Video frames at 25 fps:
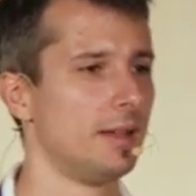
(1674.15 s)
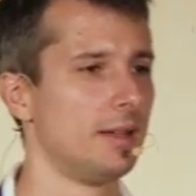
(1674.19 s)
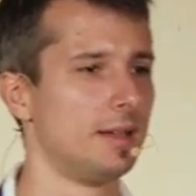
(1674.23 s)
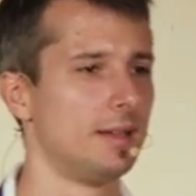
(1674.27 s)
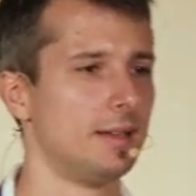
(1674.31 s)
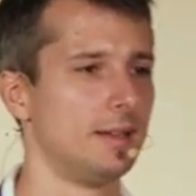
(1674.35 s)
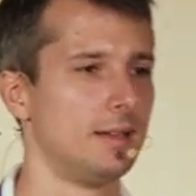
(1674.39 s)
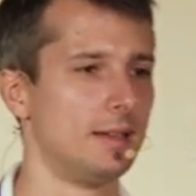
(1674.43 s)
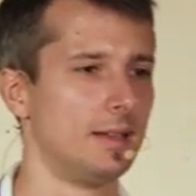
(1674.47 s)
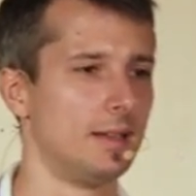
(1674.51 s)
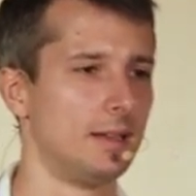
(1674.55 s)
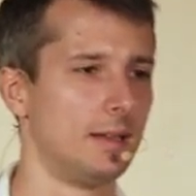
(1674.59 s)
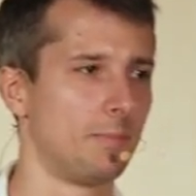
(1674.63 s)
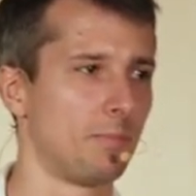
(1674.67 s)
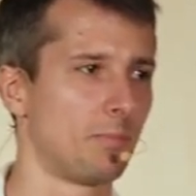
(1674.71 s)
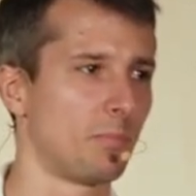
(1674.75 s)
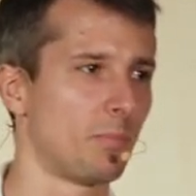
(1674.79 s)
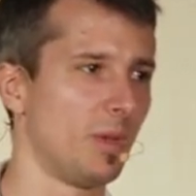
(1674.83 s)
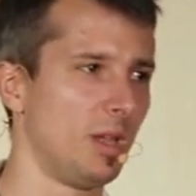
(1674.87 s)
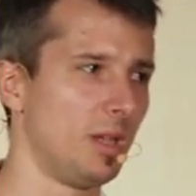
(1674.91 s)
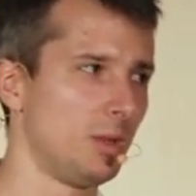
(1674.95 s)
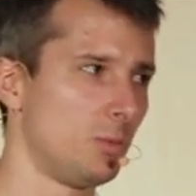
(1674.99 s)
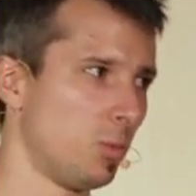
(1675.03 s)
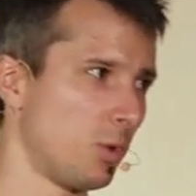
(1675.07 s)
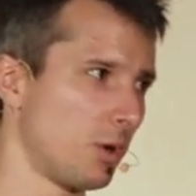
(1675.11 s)

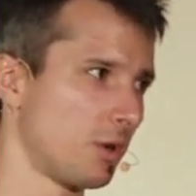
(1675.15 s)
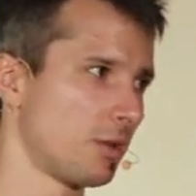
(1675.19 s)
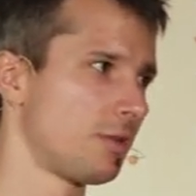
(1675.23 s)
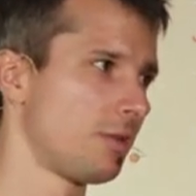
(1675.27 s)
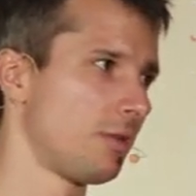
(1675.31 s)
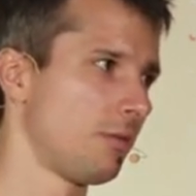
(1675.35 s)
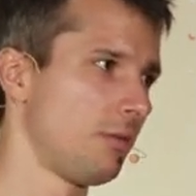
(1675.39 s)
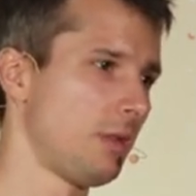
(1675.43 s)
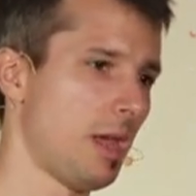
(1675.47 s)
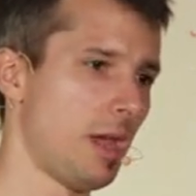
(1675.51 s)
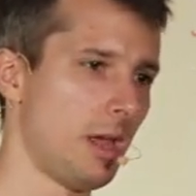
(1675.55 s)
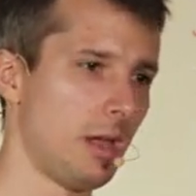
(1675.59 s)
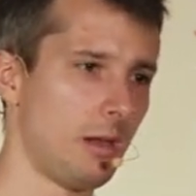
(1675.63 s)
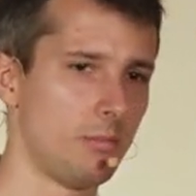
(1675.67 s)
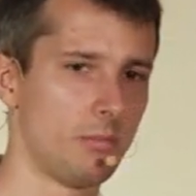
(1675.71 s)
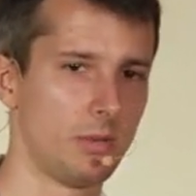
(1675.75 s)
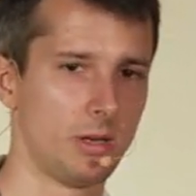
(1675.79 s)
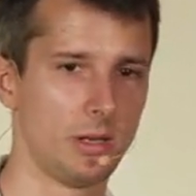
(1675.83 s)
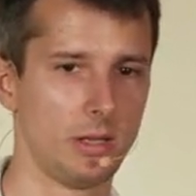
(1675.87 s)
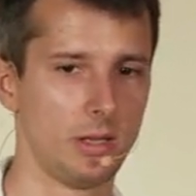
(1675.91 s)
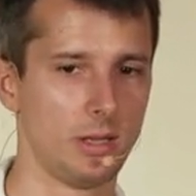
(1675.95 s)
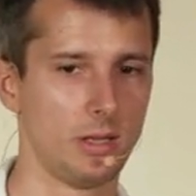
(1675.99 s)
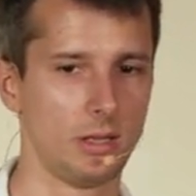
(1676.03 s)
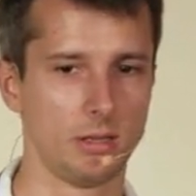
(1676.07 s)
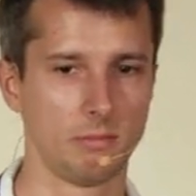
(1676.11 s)
Um, it works
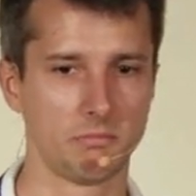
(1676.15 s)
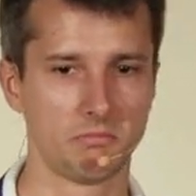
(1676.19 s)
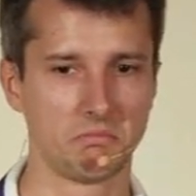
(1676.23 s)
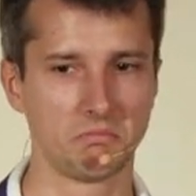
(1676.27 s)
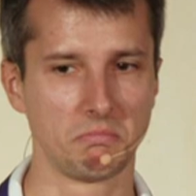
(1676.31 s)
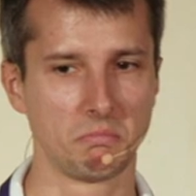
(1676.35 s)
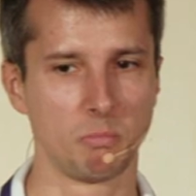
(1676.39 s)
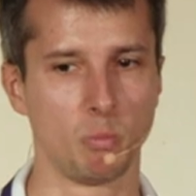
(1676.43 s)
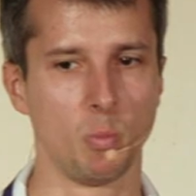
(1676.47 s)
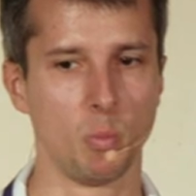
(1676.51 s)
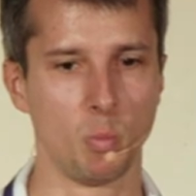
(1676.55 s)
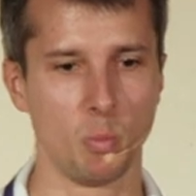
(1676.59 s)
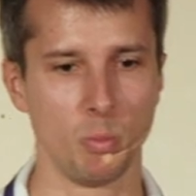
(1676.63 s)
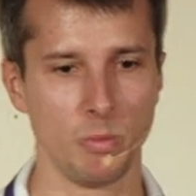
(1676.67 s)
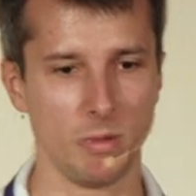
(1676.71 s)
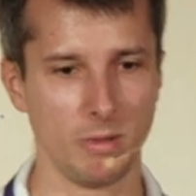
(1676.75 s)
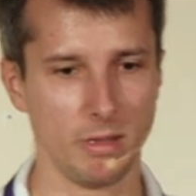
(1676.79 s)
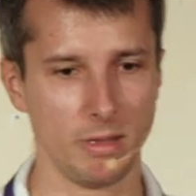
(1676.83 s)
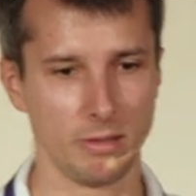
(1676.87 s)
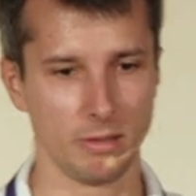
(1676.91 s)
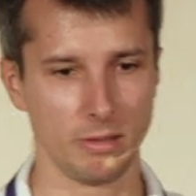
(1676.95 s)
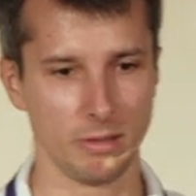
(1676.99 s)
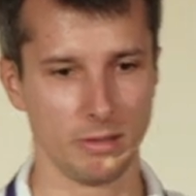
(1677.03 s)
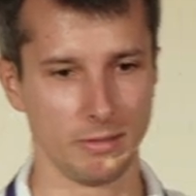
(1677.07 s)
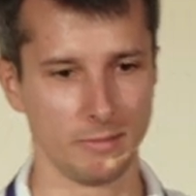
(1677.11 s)
reliably.
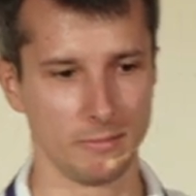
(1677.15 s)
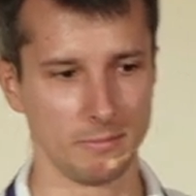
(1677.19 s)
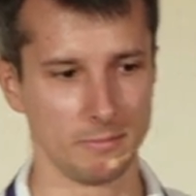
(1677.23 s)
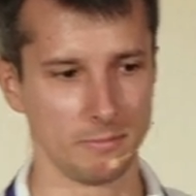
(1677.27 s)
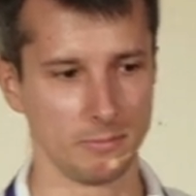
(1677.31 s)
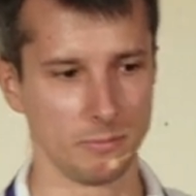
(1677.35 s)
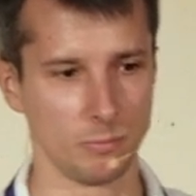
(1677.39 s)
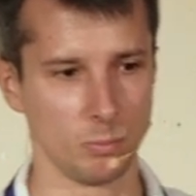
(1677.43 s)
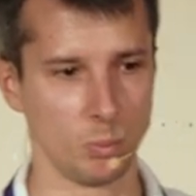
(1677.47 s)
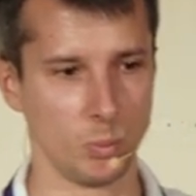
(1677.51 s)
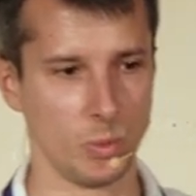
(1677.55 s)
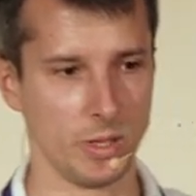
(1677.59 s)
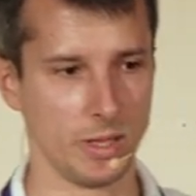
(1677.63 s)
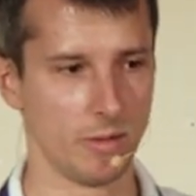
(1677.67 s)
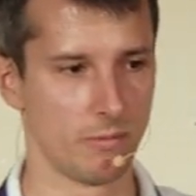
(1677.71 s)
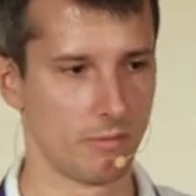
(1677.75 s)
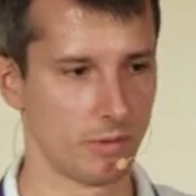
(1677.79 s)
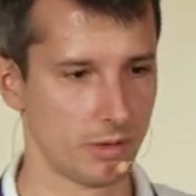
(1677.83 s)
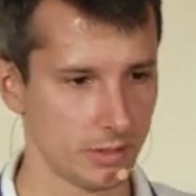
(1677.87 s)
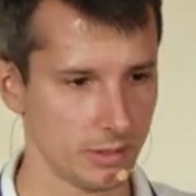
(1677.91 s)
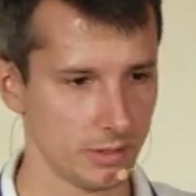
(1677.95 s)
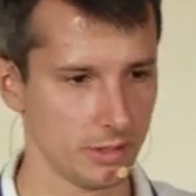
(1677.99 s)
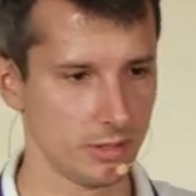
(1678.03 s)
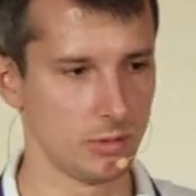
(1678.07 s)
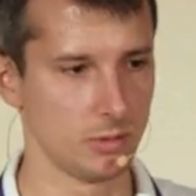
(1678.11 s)
Um,
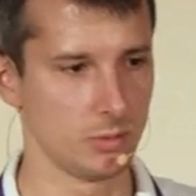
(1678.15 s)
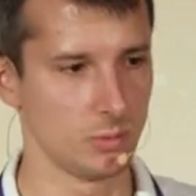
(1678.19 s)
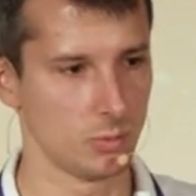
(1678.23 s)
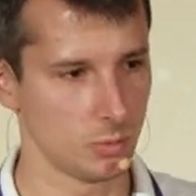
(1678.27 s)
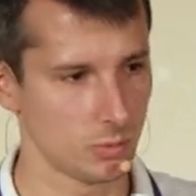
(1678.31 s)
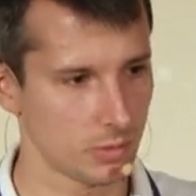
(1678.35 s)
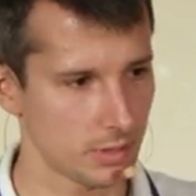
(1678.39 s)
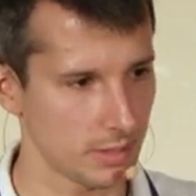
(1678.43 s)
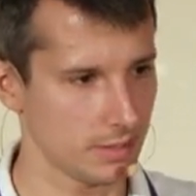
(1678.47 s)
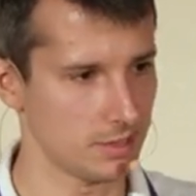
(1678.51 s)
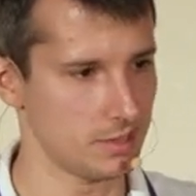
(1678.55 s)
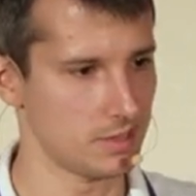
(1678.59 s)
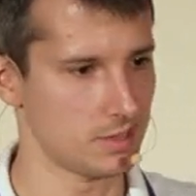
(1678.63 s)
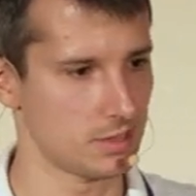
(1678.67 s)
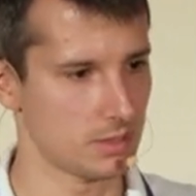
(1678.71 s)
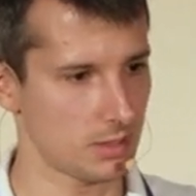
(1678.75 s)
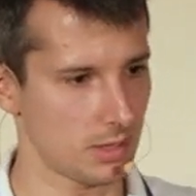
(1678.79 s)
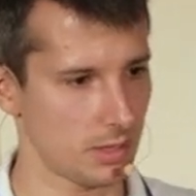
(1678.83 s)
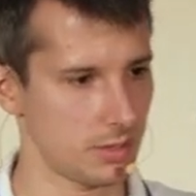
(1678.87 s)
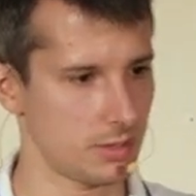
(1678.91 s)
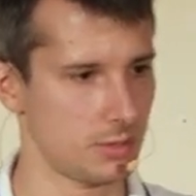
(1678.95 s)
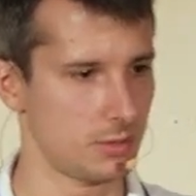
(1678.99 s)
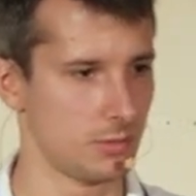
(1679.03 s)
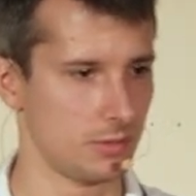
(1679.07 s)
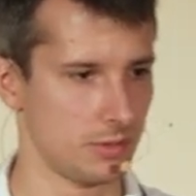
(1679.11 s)
whenever you kind of
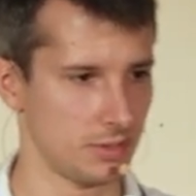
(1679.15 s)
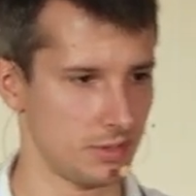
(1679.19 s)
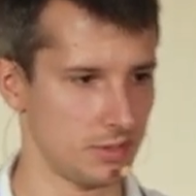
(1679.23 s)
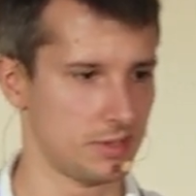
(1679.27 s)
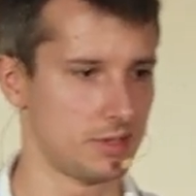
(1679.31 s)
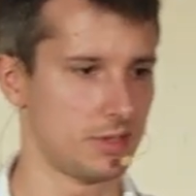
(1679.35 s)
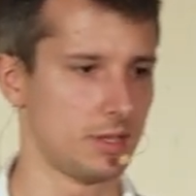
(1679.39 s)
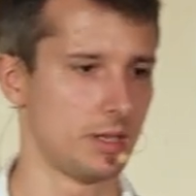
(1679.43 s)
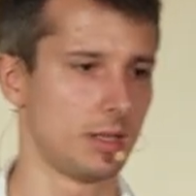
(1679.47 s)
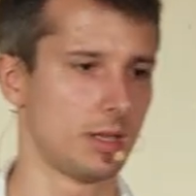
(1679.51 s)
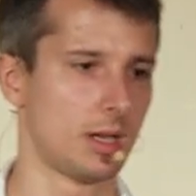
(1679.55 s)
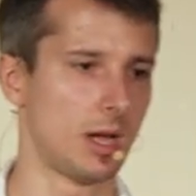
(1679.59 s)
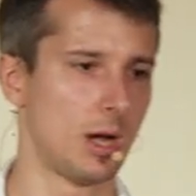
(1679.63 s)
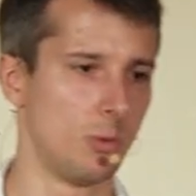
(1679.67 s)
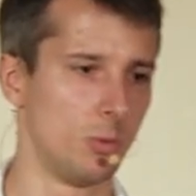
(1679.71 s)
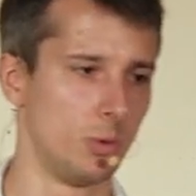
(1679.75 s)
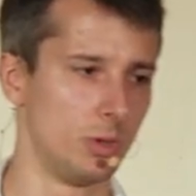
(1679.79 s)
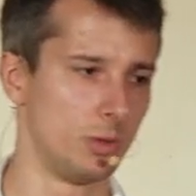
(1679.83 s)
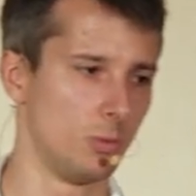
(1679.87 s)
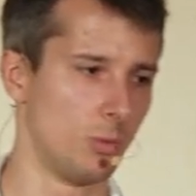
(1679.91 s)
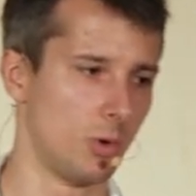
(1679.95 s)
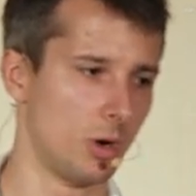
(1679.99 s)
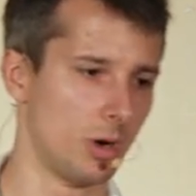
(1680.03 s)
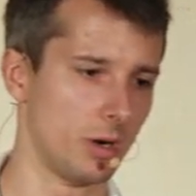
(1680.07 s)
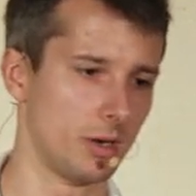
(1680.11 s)
start to understand how
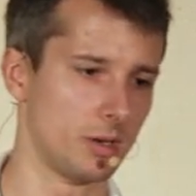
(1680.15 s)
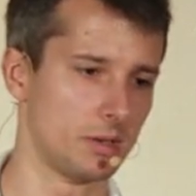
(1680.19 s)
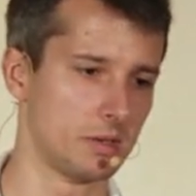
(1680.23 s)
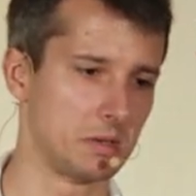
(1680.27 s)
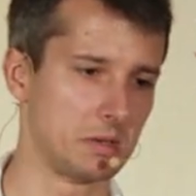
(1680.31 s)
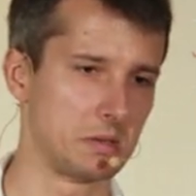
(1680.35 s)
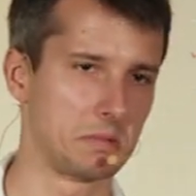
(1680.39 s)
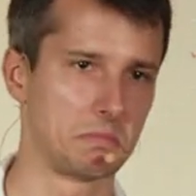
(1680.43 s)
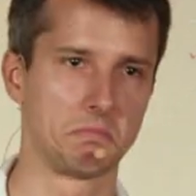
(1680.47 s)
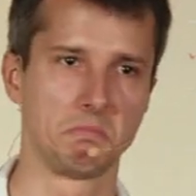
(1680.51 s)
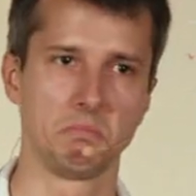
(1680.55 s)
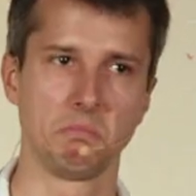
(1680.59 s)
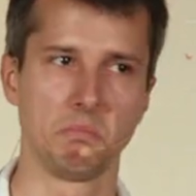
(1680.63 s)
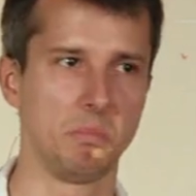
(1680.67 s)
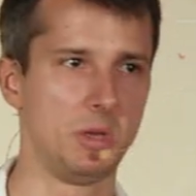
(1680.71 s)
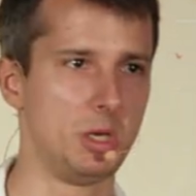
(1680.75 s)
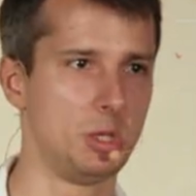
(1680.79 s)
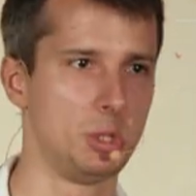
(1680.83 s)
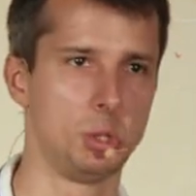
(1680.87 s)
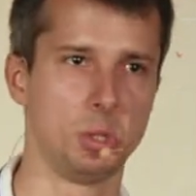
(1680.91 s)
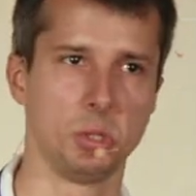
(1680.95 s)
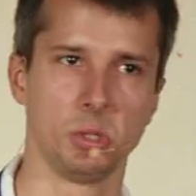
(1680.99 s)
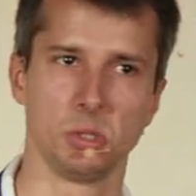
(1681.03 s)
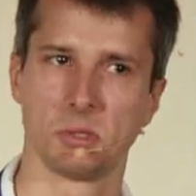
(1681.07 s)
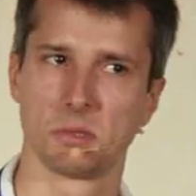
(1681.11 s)
it works,
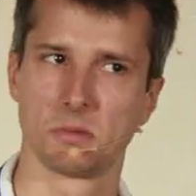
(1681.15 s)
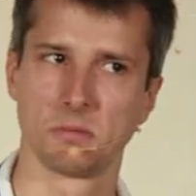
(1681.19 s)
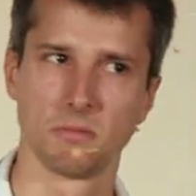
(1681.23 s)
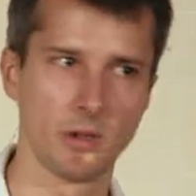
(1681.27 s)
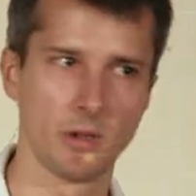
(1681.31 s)
it's just